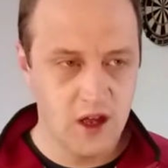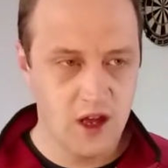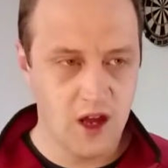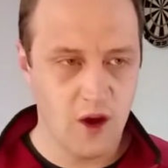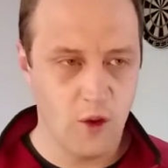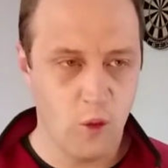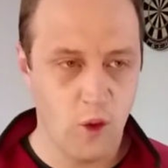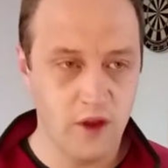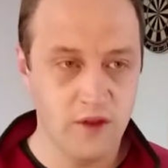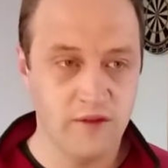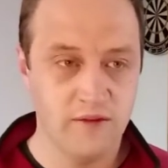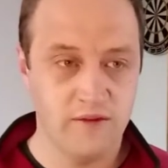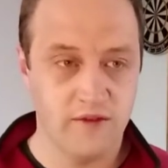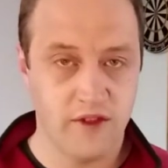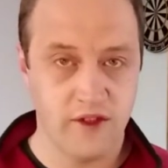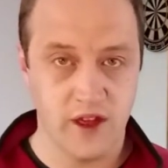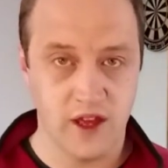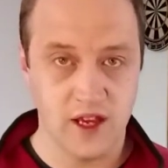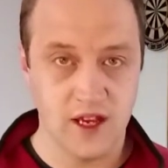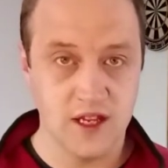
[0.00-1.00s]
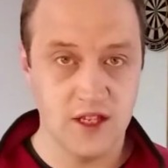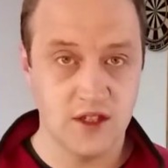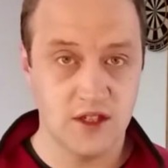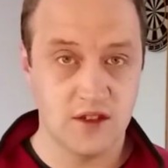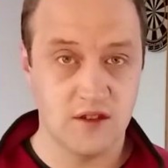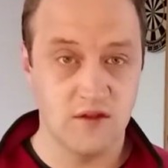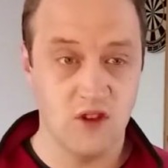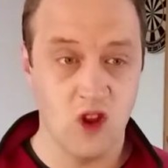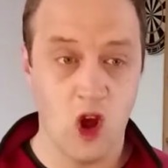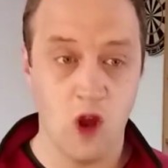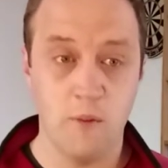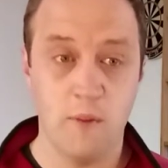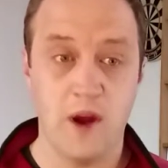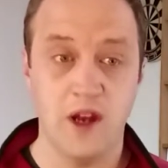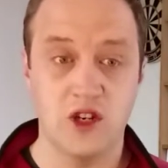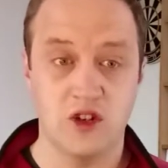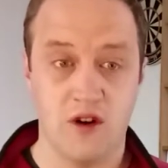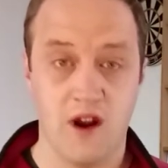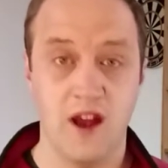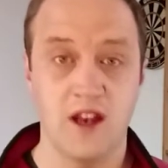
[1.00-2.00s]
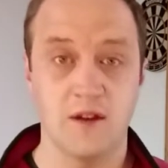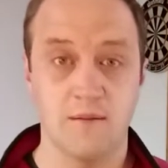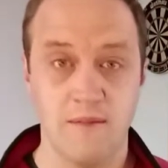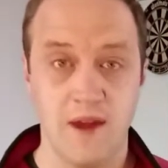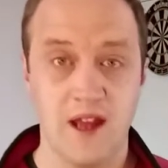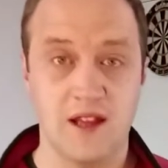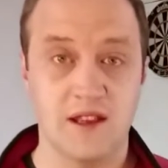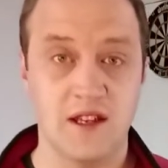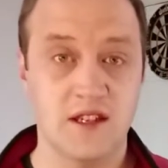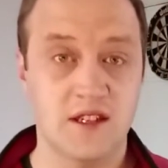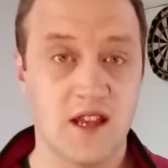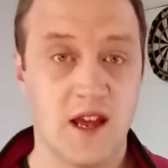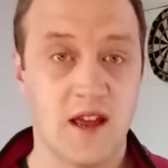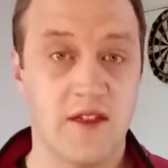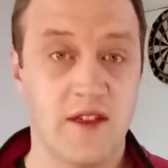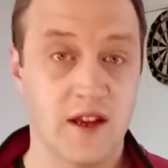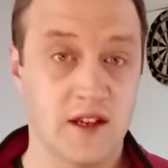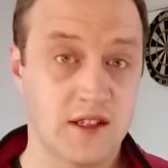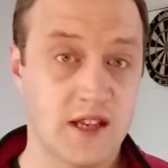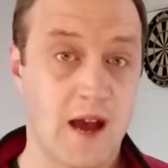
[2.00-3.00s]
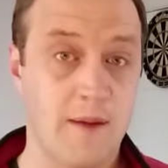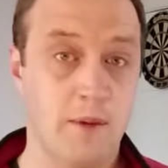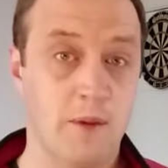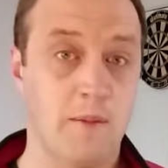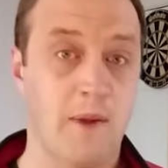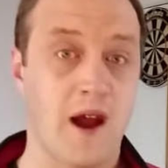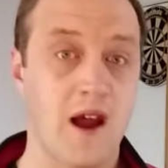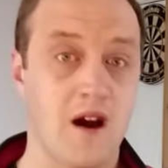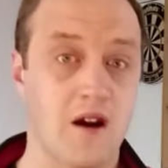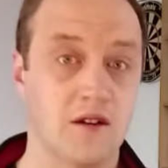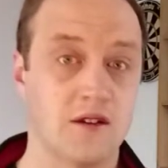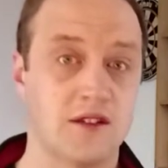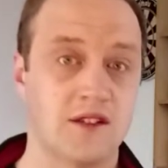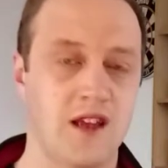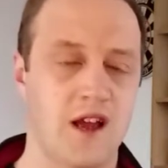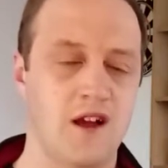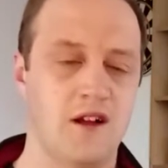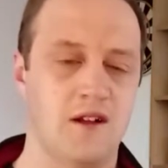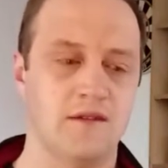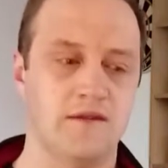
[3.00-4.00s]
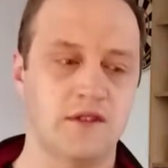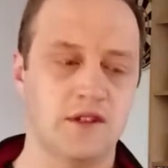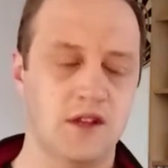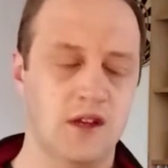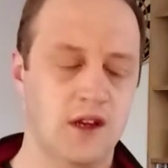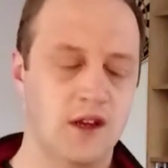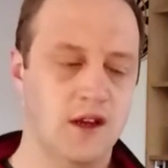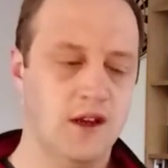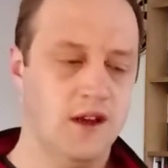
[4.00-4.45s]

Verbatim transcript: Uh, one thing is not by trying to make these things happen by ourselves.